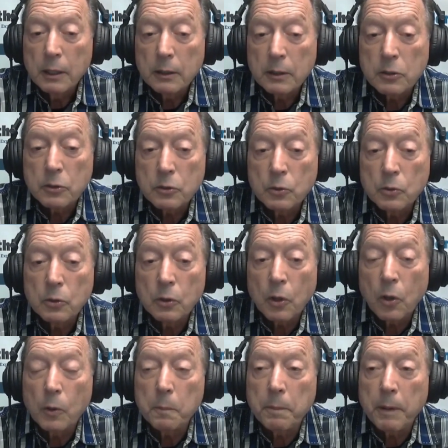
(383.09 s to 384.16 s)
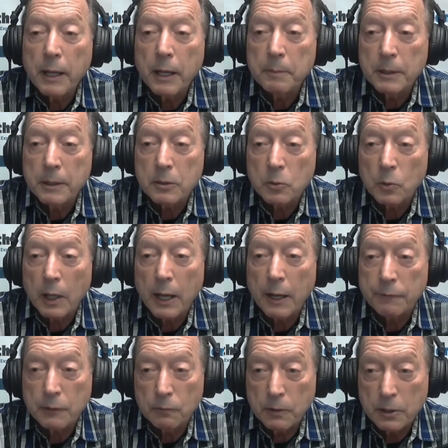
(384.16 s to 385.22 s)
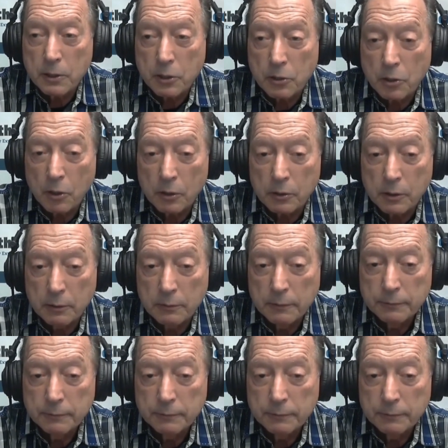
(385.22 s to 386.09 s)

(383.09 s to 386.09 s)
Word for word: the student loan payments will have to restart.